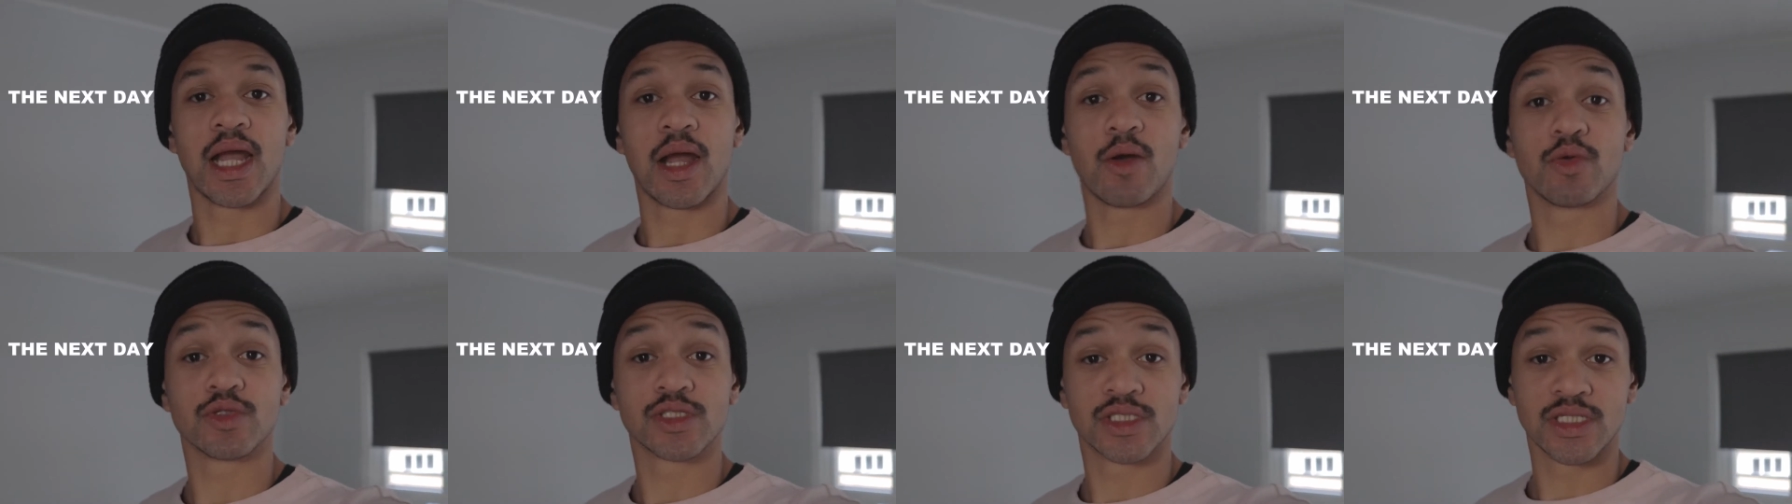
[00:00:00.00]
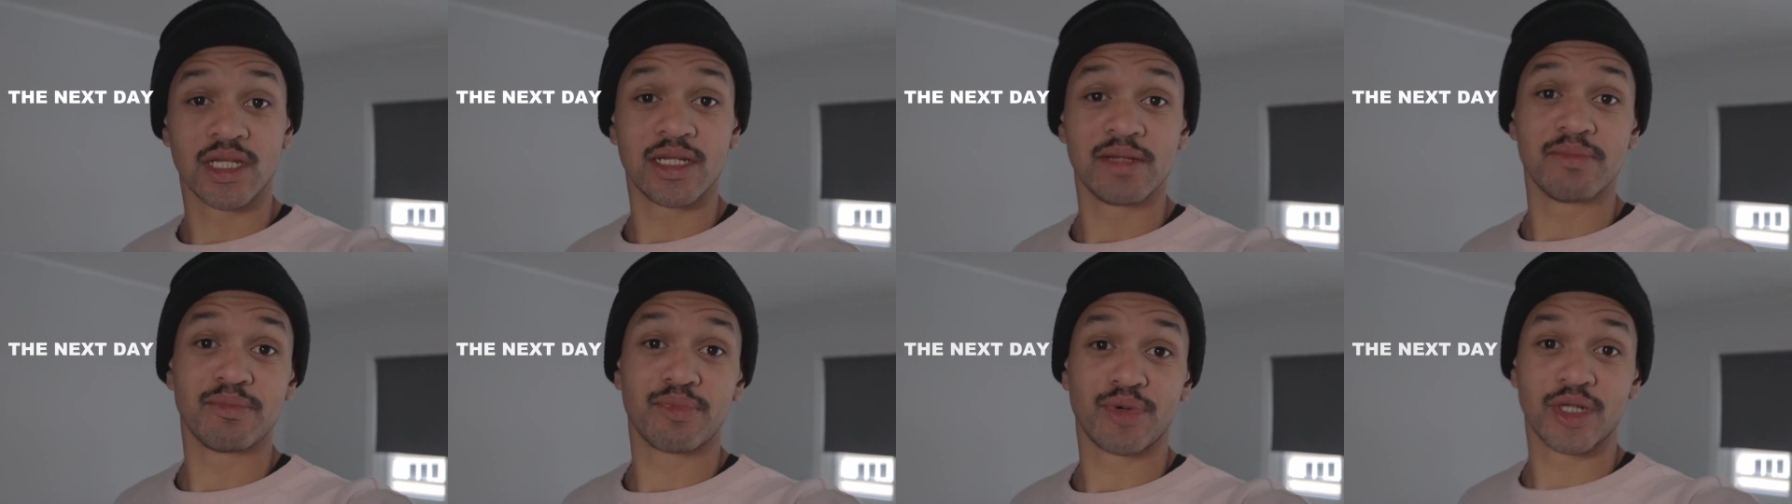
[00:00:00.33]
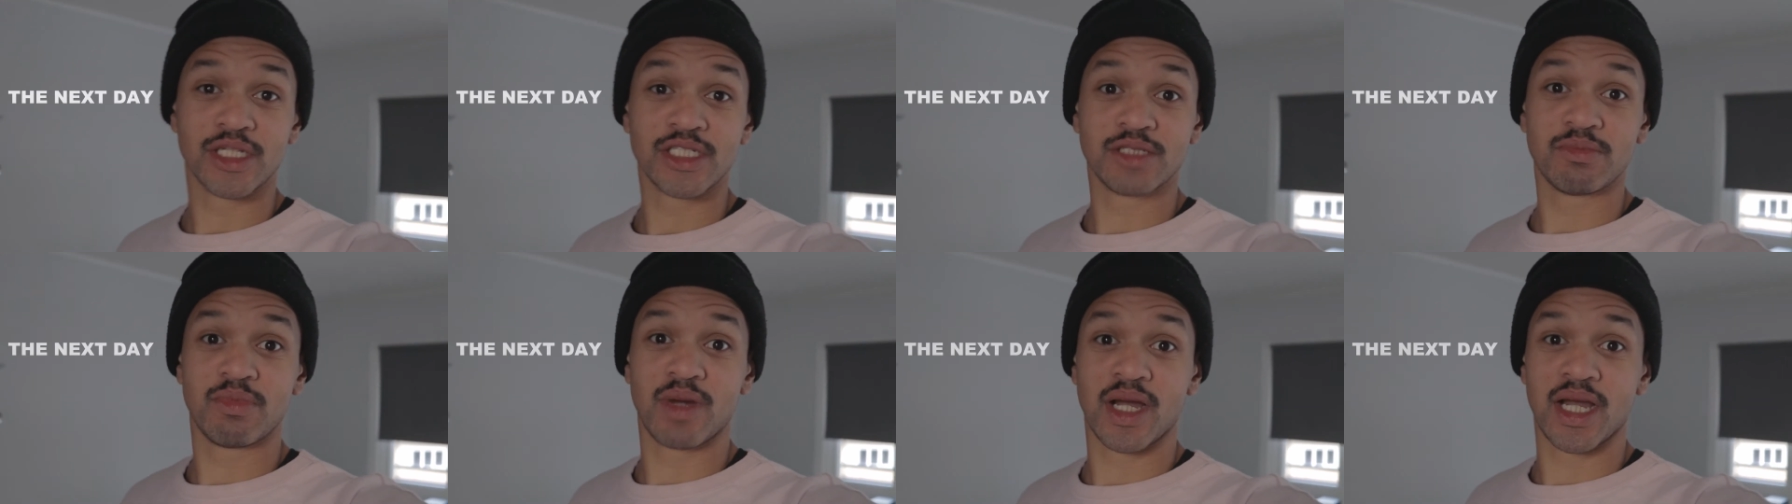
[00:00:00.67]
I was not
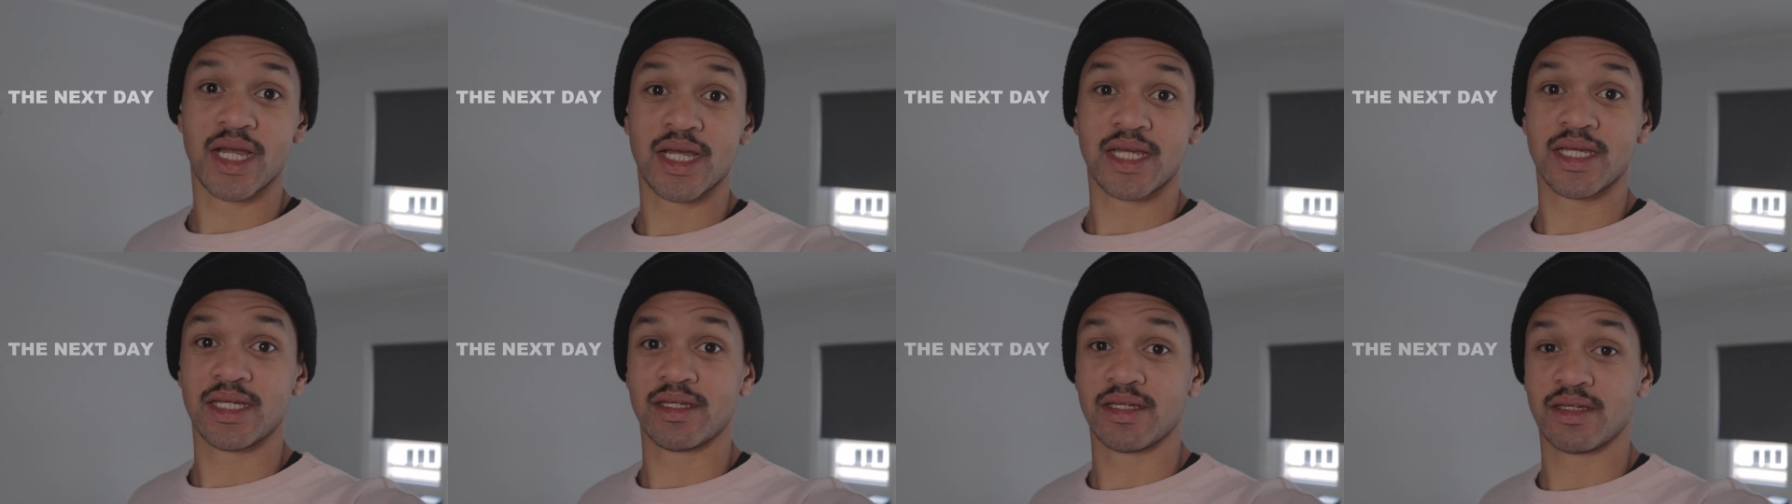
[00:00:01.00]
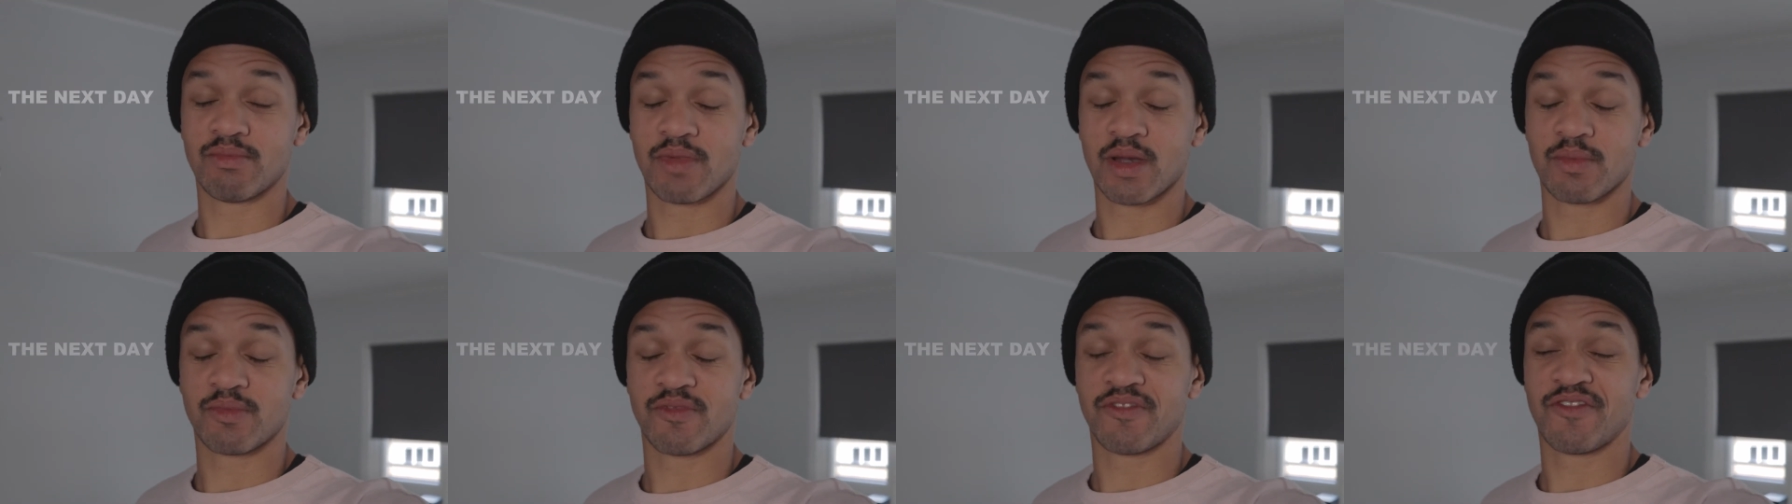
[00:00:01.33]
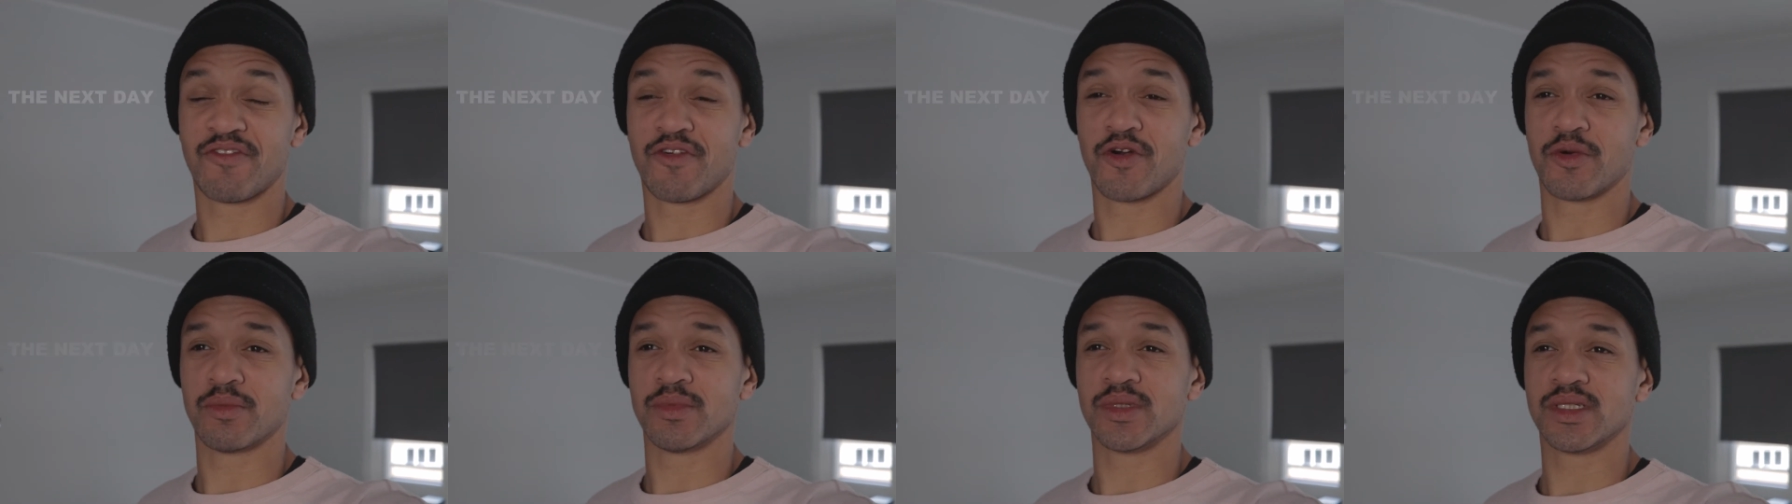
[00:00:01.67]
impressed by my
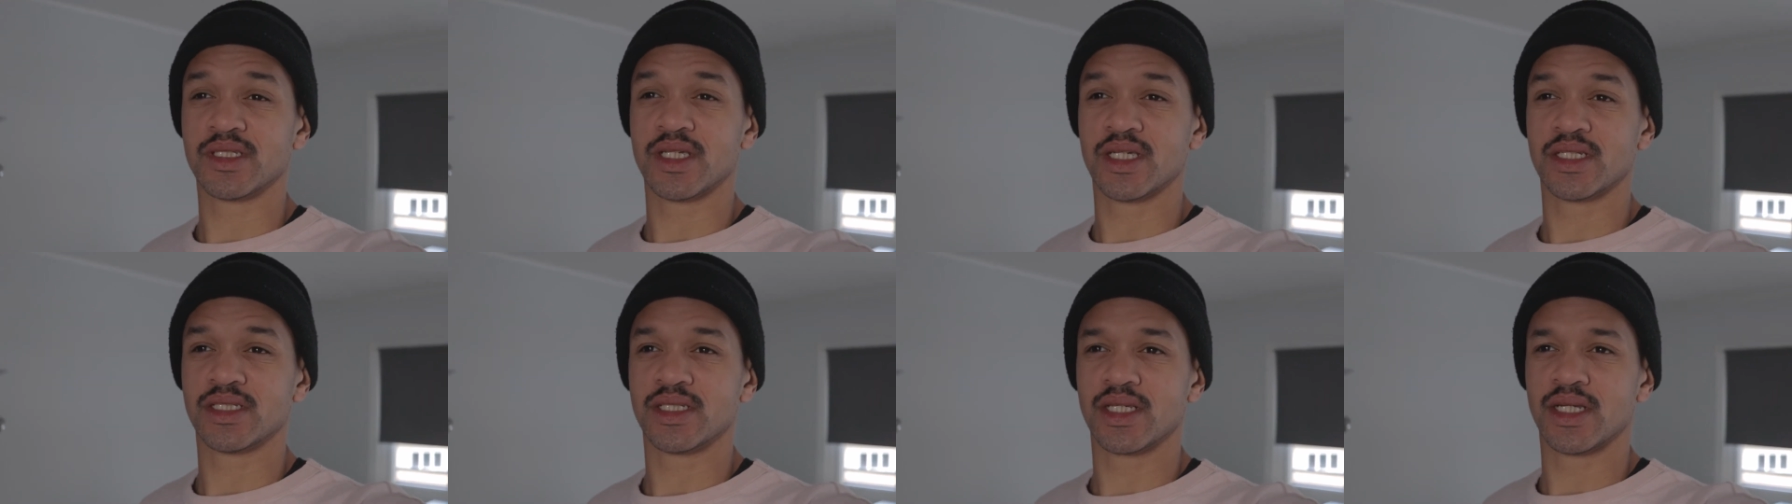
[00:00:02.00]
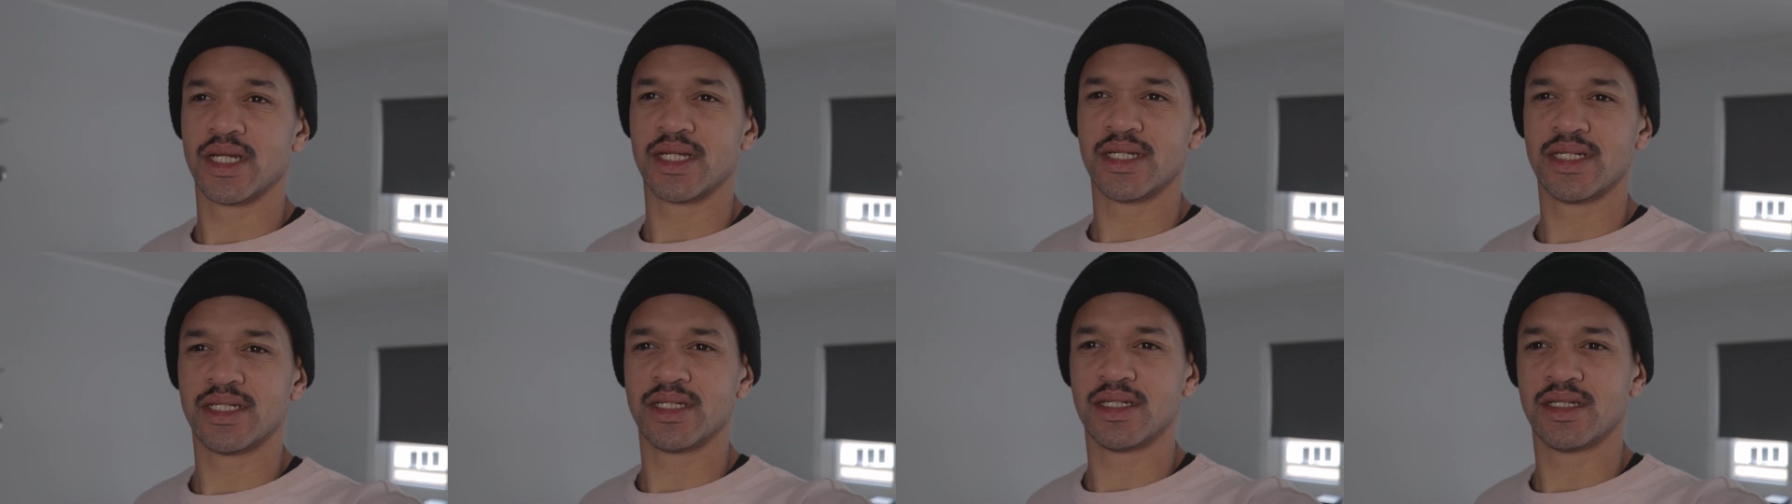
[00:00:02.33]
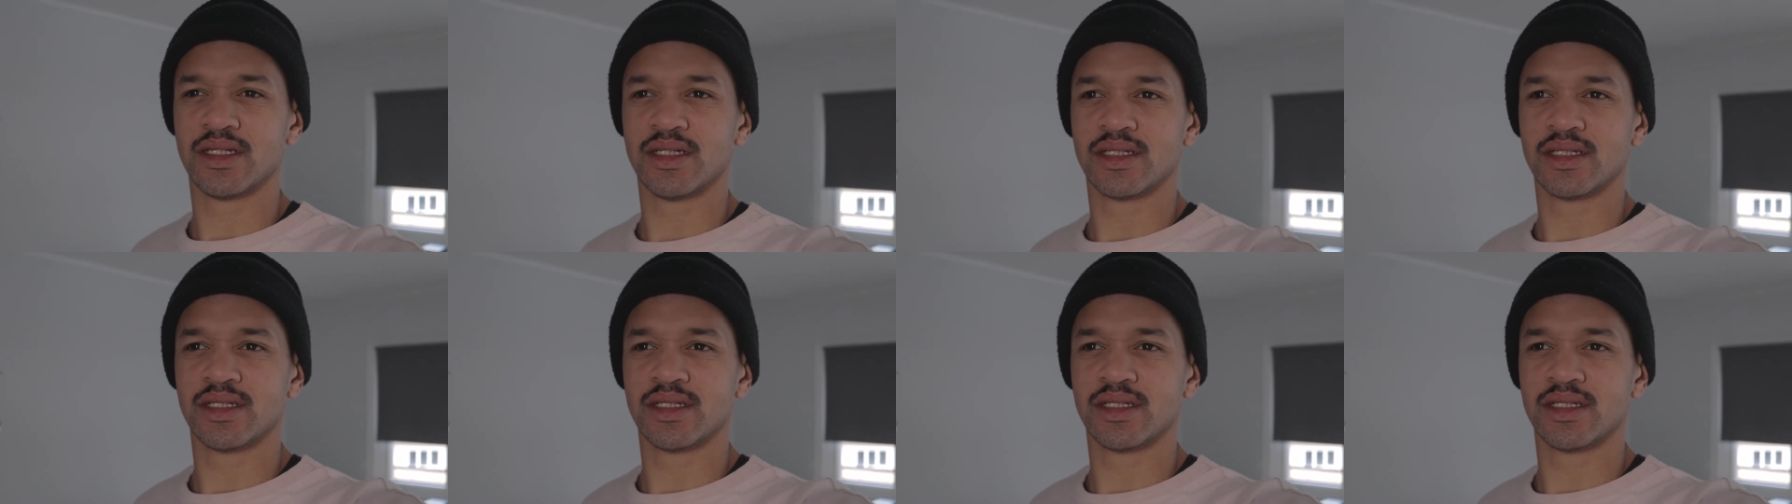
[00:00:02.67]
performance yesterday,